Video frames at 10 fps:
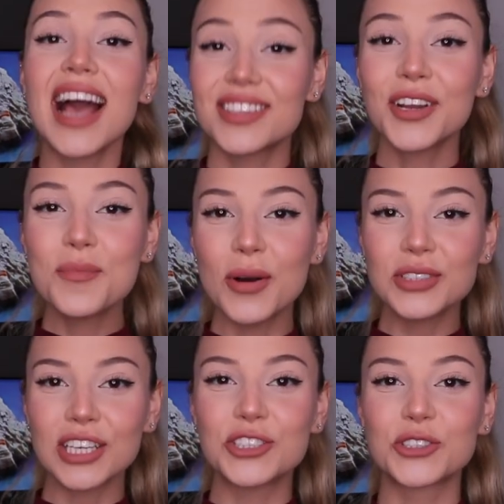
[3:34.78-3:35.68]
I started
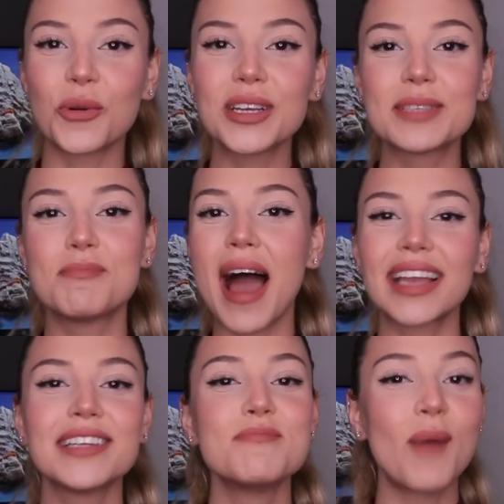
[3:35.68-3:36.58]
posting shorts back
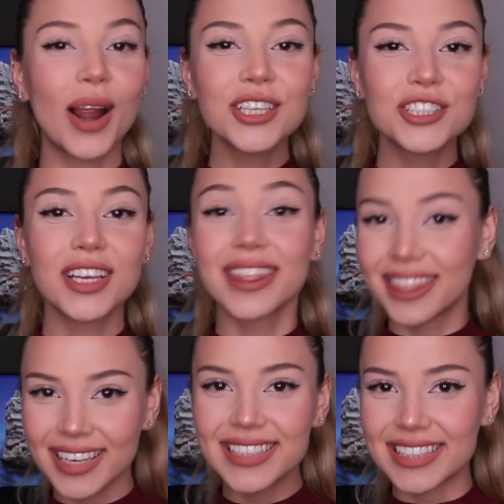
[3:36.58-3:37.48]
in March
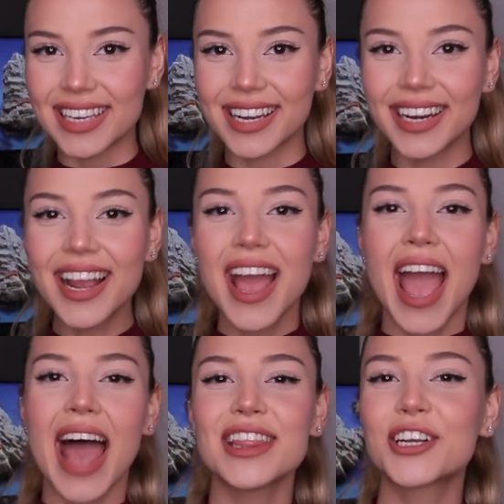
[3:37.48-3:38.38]
this year,
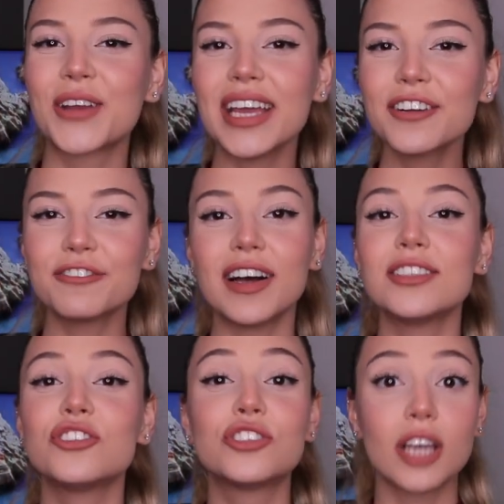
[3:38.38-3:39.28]
and the Creator
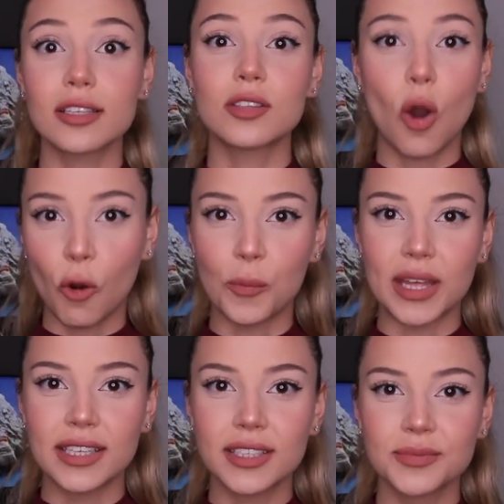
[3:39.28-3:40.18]
Fund just
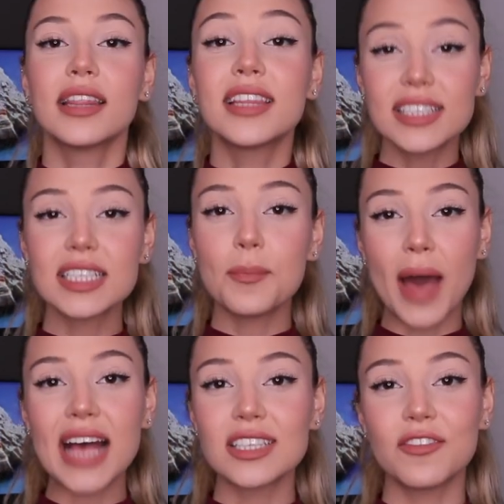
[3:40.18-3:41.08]
opened. This is a
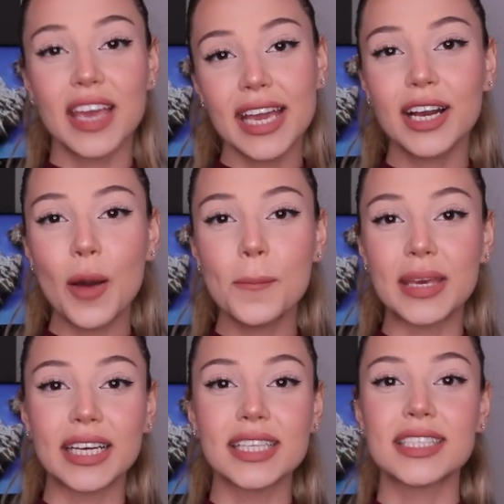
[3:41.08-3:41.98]
passive income
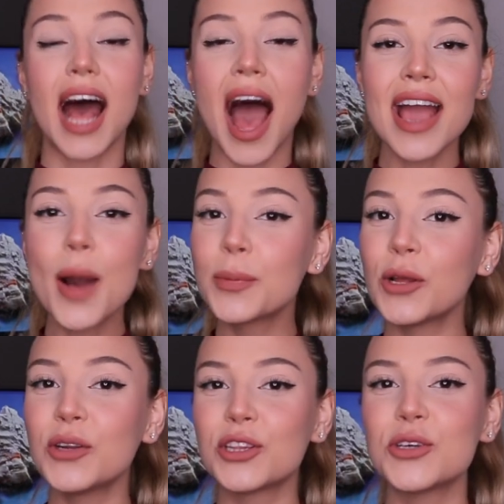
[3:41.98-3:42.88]
because I
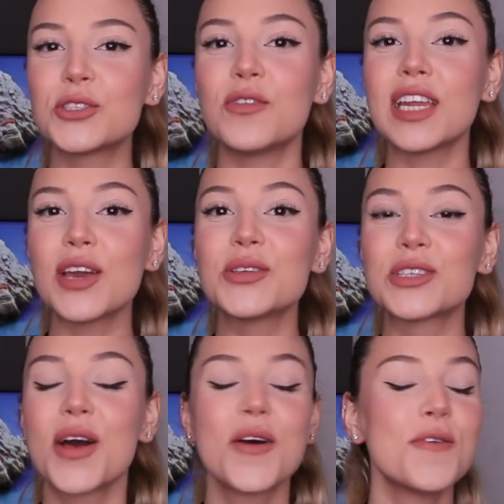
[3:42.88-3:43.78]
uploaded those
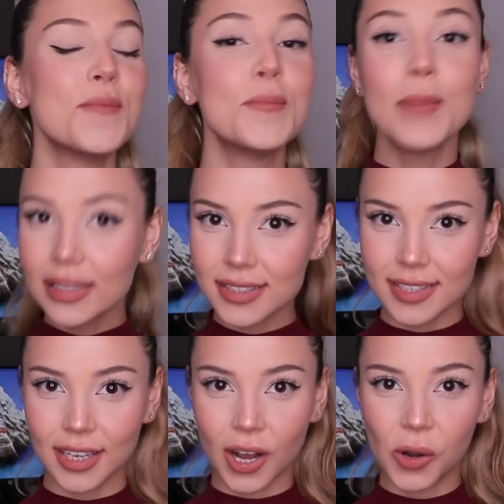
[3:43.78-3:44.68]
videos months
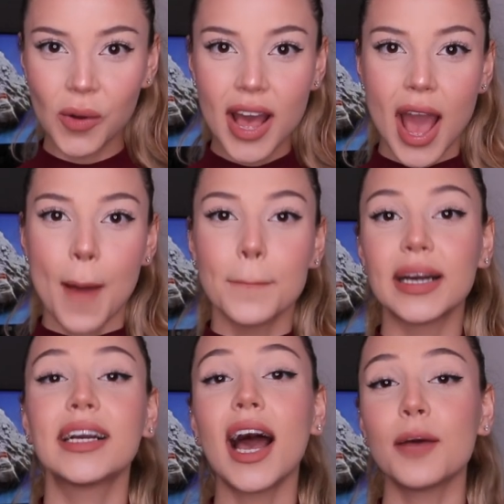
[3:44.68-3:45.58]
ago,
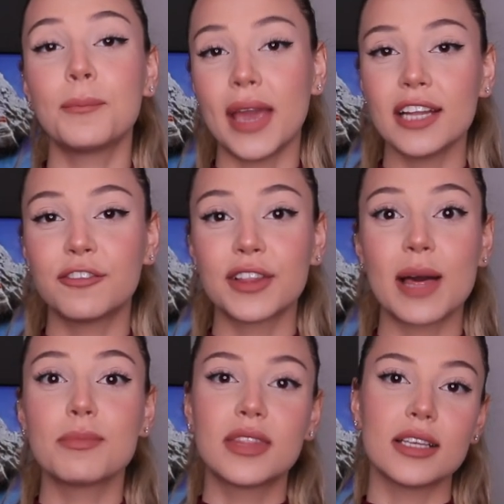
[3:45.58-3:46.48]
but got paid for
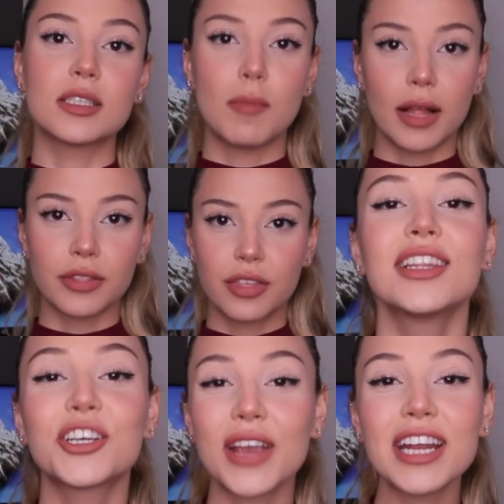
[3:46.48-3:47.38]
them this month.
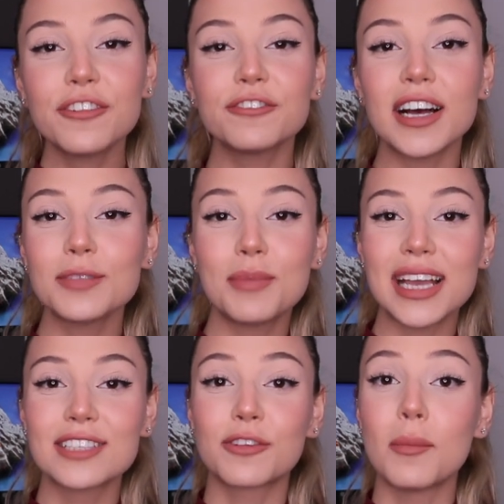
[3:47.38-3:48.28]
The Creator Fund
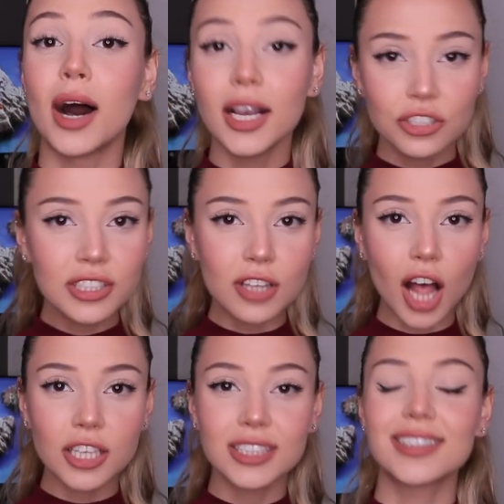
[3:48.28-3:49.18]
pays from one hundred
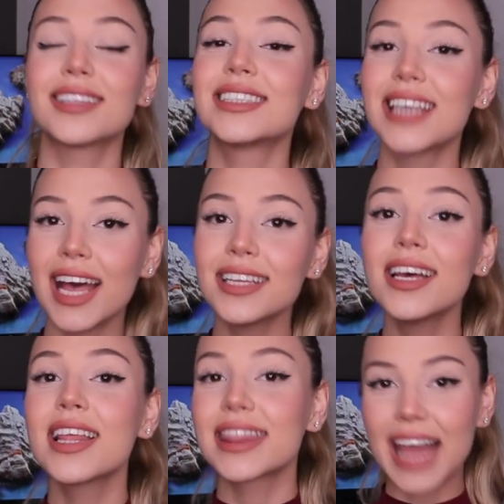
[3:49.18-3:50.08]
dollars to ten
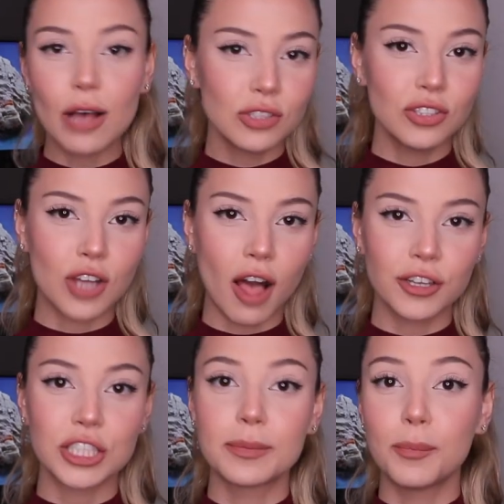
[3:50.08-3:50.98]
thousand
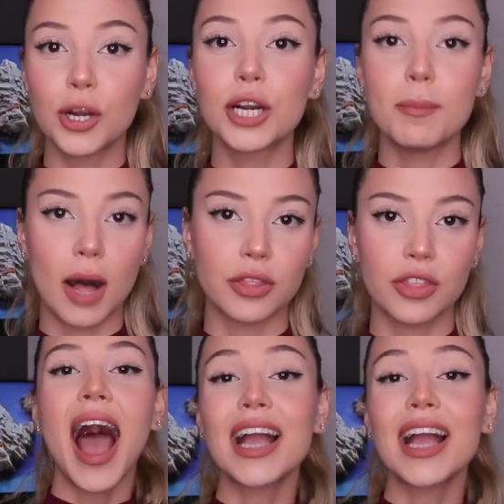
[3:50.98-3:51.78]
dollars per month.